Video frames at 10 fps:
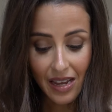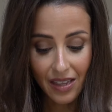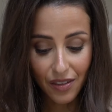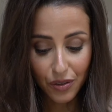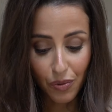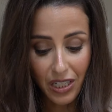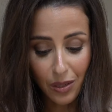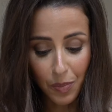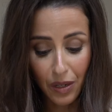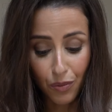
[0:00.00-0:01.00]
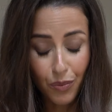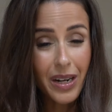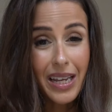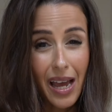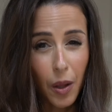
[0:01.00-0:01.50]
in this recipe
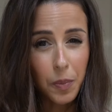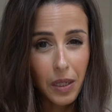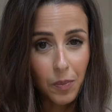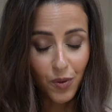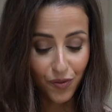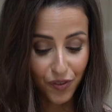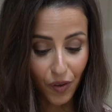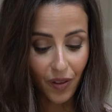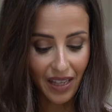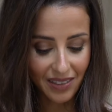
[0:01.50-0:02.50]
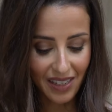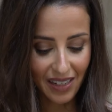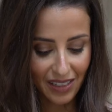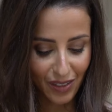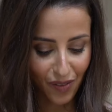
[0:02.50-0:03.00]
really help keep you full and
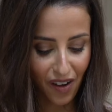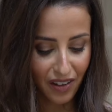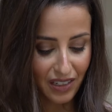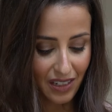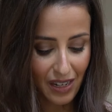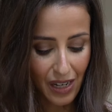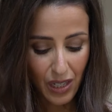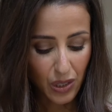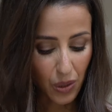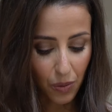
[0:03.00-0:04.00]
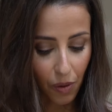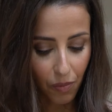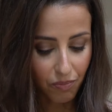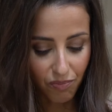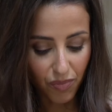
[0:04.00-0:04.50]
satisfied, so you're not
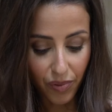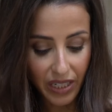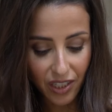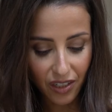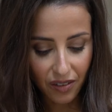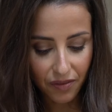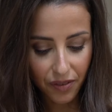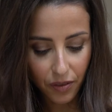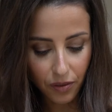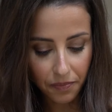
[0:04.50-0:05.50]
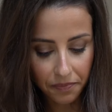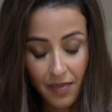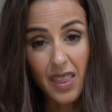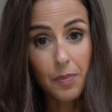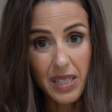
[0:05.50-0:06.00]
reaching for
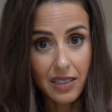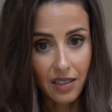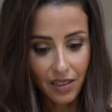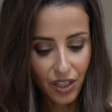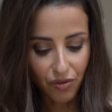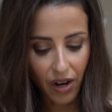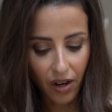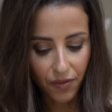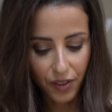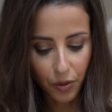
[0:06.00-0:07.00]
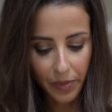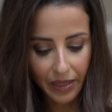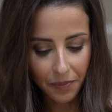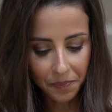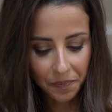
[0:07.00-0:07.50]
the biscuits straight after your meal.